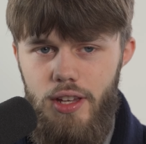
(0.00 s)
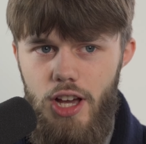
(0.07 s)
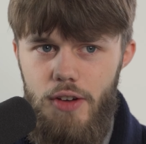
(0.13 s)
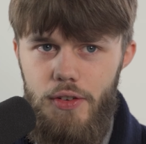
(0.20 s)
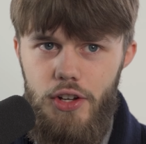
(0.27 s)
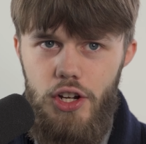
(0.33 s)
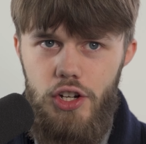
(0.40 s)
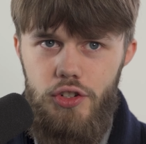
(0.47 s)

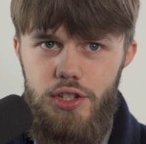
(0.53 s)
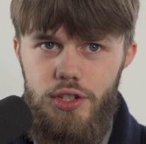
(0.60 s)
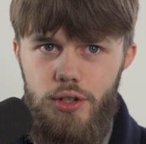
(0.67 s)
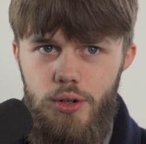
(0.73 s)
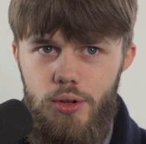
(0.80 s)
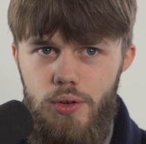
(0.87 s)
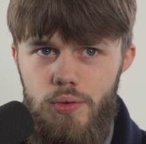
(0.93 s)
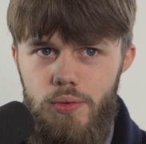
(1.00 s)
Other countries are
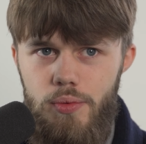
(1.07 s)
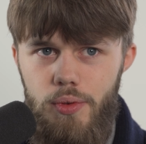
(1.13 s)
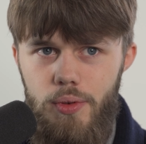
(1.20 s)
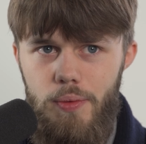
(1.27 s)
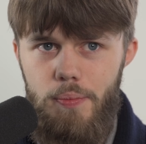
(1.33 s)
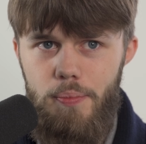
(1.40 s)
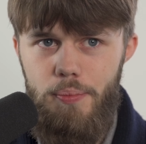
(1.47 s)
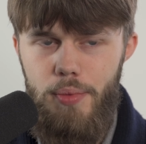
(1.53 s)
cool,
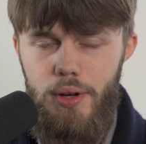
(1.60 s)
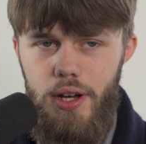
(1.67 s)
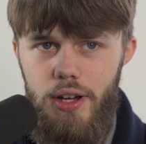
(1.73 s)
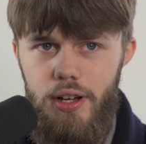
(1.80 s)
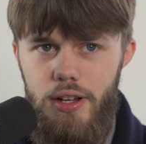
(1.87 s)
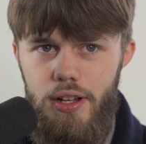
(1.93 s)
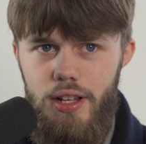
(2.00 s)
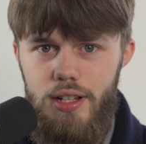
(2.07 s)

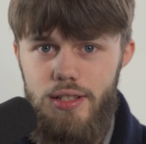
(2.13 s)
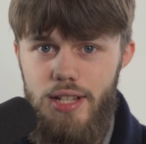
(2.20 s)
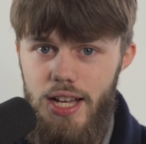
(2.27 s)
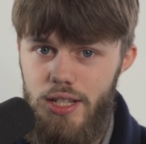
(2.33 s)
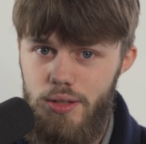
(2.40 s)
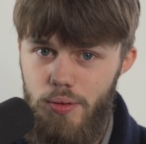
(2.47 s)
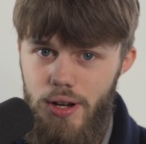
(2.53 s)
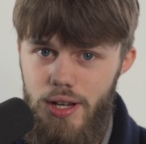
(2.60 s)
but
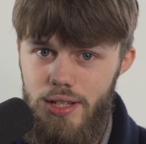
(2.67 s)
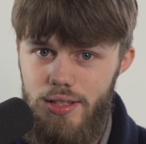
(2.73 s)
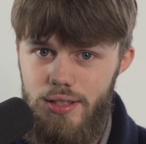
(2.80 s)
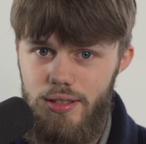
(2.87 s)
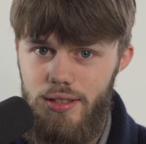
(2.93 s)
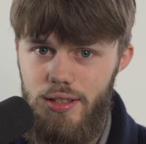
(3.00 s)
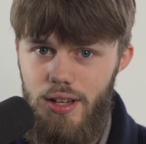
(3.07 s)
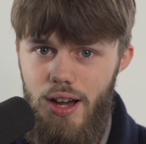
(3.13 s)
tax
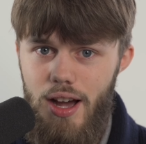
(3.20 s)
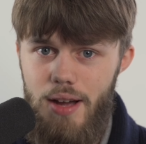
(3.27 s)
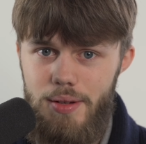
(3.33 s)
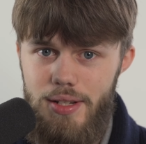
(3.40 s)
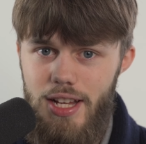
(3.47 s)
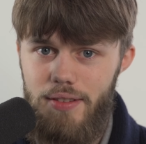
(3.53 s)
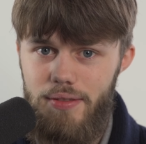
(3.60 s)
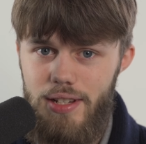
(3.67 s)
wise, I
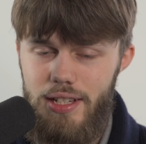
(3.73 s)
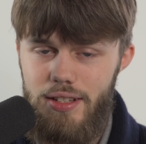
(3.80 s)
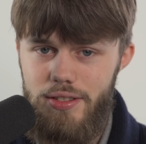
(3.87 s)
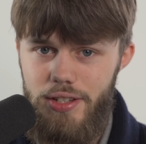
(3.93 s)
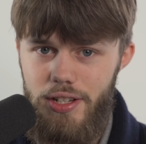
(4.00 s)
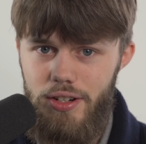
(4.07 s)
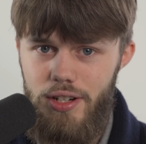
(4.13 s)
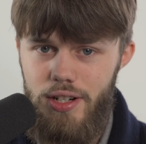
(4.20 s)
would definitely
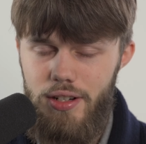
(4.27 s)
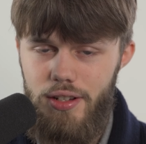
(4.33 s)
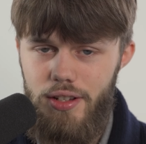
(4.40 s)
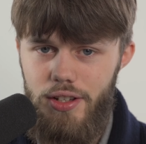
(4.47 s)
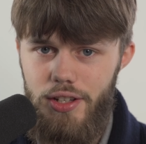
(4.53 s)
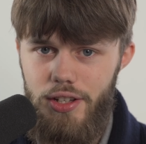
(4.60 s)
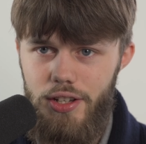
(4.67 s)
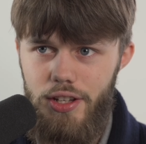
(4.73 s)
consider it.
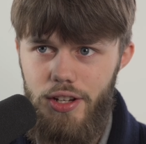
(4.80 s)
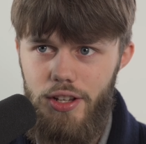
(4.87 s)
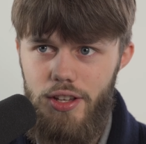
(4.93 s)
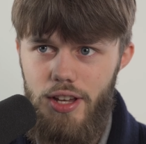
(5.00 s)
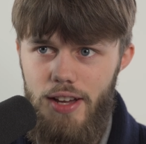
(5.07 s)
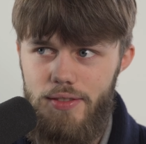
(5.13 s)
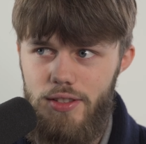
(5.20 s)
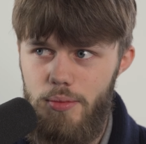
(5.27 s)
You know,
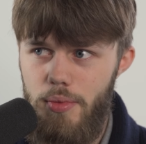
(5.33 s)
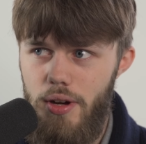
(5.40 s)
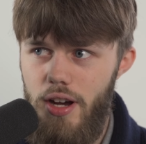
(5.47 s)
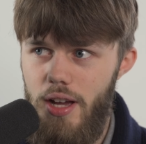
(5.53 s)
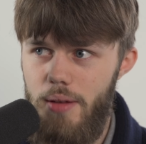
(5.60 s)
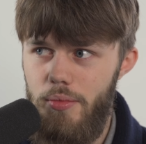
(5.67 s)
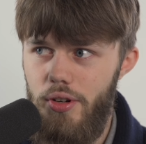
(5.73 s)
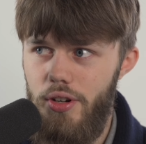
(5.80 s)
you have to
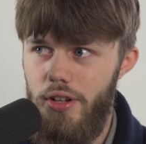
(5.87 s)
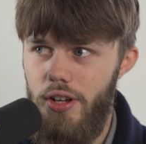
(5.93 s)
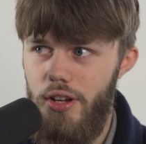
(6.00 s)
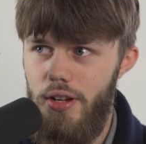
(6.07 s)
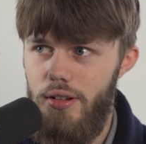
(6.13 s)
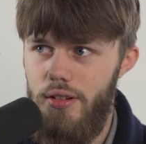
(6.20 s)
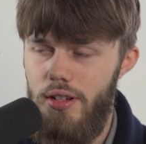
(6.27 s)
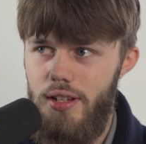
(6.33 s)
buy
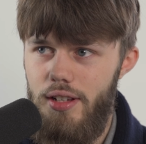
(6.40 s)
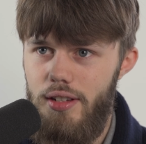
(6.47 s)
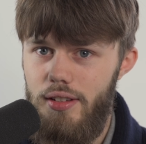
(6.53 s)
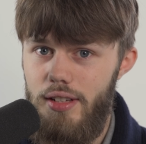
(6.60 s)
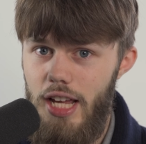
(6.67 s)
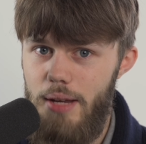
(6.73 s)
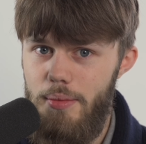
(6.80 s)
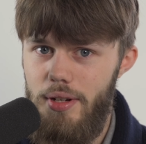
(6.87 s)
Monaco,
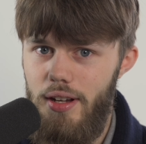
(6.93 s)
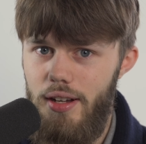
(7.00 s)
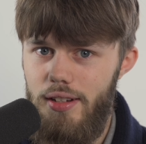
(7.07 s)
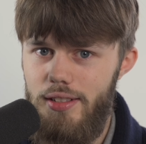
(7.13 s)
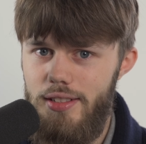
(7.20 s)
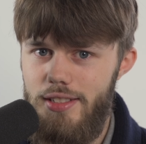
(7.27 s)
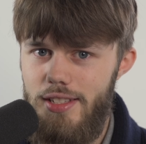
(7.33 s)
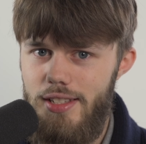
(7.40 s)
Cayman
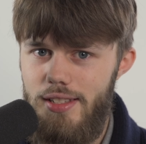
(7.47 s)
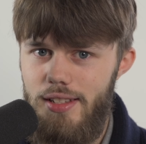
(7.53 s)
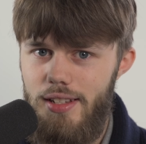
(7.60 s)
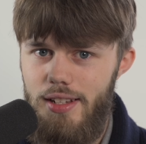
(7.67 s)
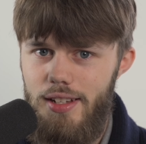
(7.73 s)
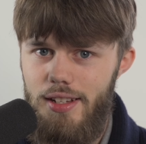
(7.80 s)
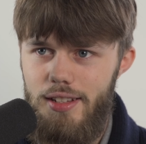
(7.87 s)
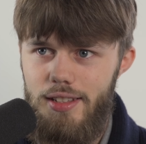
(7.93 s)
Islands,
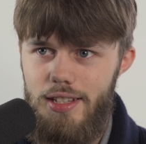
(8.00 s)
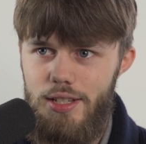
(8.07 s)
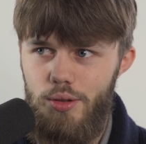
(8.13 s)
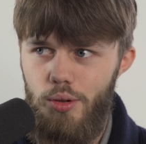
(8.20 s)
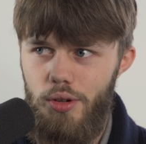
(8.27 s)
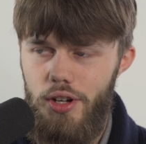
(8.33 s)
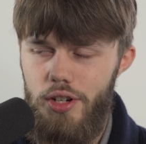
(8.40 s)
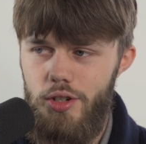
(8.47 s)
these
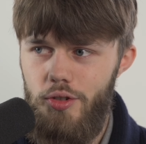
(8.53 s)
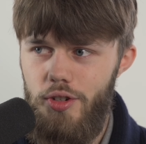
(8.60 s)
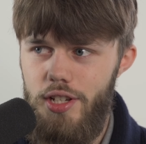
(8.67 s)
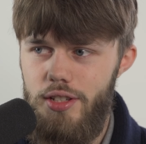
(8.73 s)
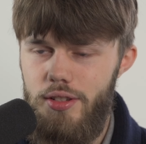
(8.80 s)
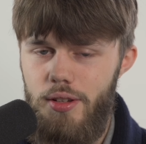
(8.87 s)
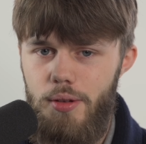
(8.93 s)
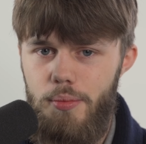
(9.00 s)
sort of
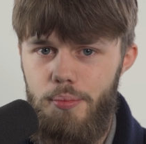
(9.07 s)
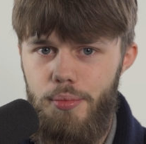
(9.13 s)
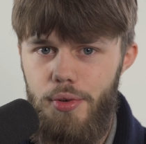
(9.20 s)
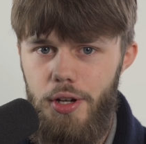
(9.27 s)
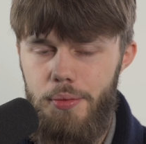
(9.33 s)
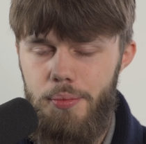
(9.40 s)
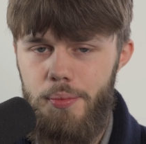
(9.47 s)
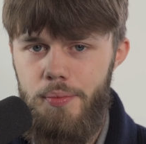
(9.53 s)
countries,
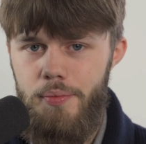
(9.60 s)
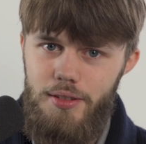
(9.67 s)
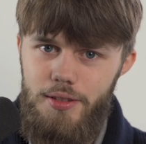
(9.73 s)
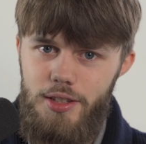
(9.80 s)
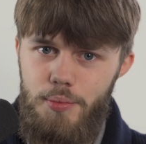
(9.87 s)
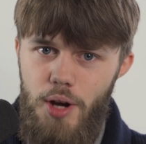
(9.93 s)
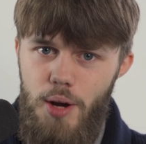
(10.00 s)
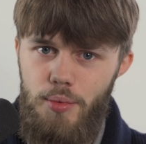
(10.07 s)
but
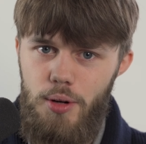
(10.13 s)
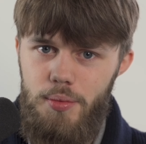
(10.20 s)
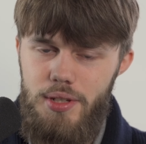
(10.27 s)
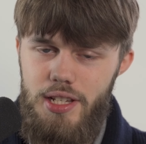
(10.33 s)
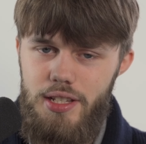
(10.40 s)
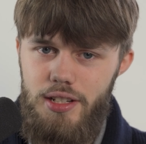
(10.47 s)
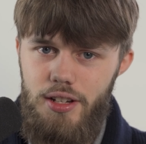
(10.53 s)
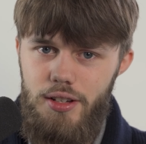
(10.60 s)
to buy
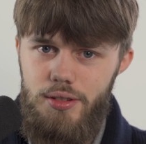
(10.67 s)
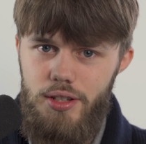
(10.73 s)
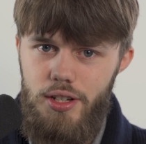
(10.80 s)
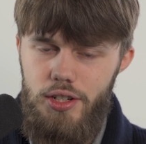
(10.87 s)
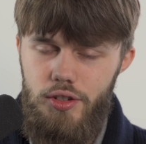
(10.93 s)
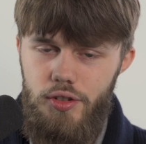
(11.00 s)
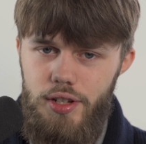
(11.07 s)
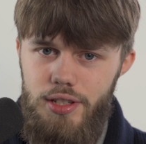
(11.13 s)
properties in those
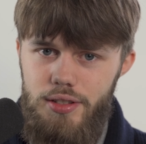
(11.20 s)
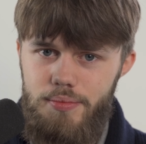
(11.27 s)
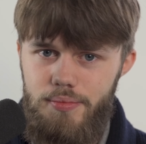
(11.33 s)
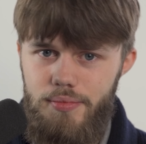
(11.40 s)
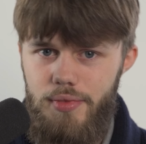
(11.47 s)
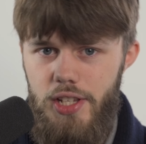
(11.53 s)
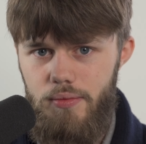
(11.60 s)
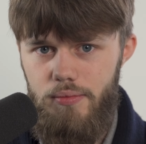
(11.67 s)
countries,
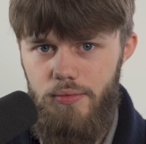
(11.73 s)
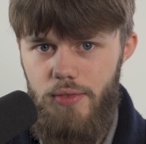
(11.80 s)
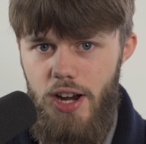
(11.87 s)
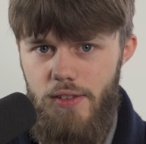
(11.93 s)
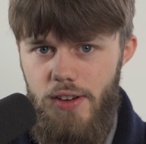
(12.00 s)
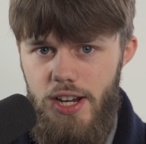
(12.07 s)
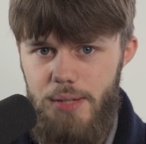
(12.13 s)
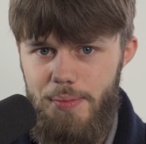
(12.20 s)

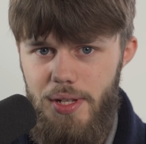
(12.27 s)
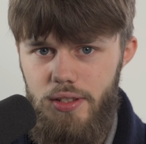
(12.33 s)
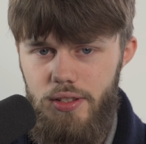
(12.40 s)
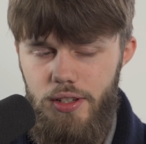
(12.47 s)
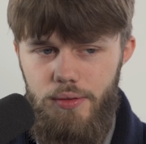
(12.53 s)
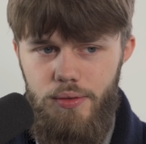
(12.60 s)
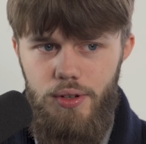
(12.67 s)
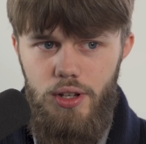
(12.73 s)
very, very
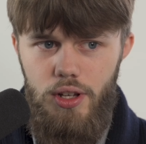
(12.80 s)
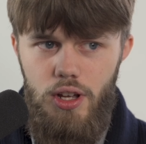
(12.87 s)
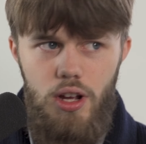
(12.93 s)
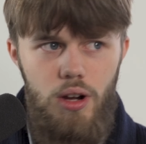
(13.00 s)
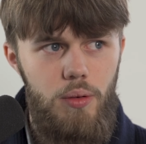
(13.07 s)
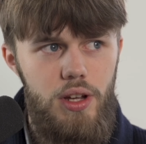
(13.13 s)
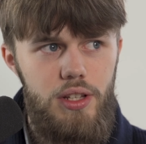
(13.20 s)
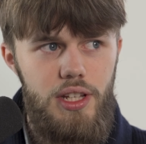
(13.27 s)
expensive.
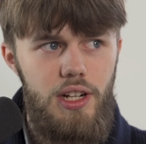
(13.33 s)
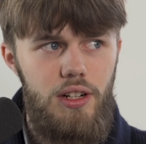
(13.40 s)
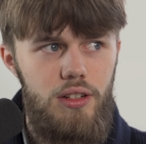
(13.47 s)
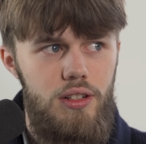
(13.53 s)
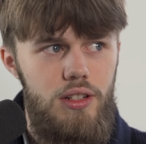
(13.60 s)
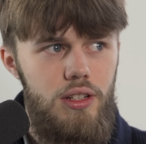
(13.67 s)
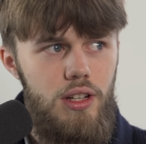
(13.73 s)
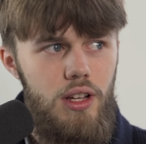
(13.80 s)
Whereas
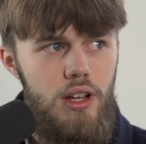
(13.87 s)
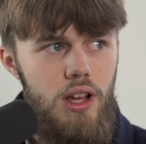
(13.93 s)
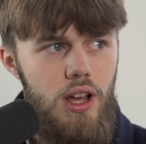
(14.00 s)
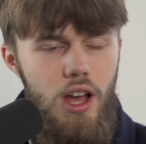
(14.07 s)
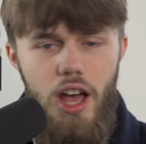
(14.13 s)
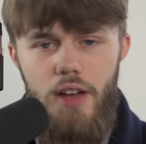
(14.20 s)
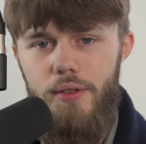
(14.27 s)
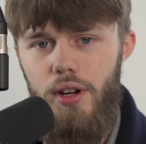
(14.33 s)
England,
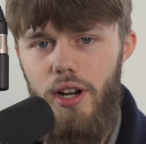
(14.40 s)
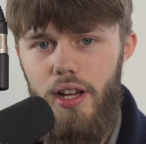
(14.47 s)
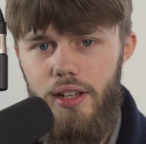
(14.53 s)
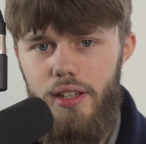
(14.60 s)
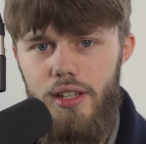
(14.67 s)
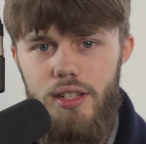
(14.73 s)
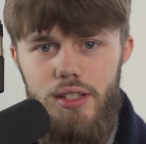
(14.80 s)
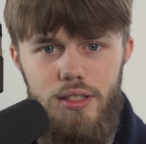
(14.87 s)
I feel
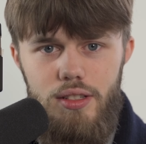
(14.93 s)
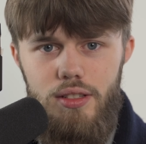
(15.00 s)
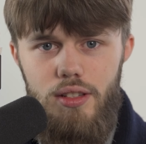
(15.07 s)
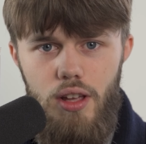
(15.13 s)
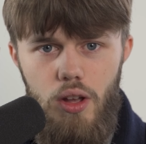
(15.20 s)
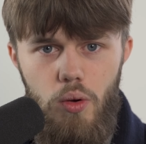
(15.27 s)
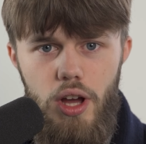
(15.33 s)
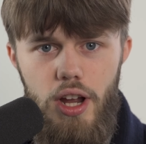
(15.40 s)
like it's
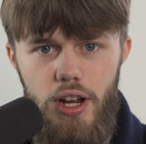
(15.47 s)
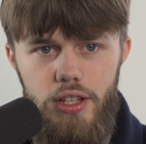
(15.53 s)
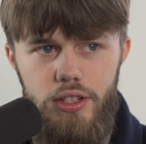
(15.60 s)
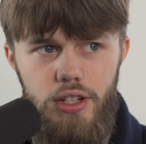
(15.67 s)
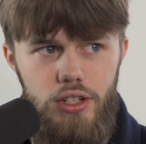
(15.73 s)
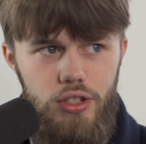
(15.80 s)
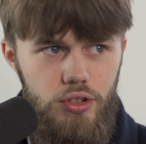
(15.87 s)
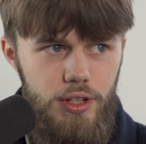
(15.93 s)
quite a nice
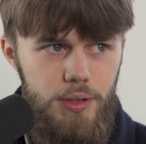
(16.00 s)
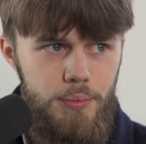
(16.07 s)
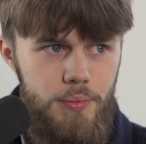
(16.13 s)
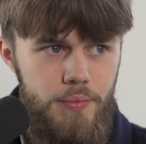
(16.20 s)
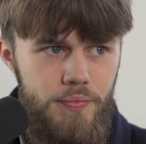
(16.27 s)
country.